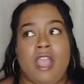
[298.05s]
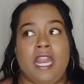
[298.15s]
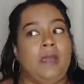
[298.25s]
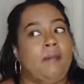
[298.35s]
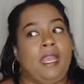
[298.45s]
And
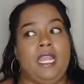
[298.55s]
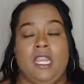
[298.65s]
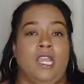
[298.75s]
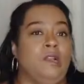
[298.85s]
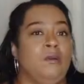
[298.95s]
I'm like,
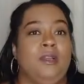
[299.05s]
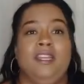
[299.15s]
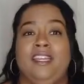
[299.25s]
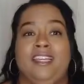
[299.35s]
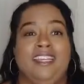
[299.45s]
no.
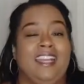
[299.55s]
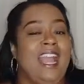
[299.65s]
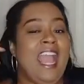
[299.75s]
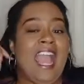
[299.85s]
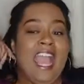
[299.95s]

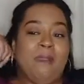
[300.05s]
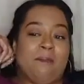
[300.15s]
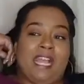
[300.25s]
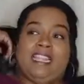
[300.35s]
My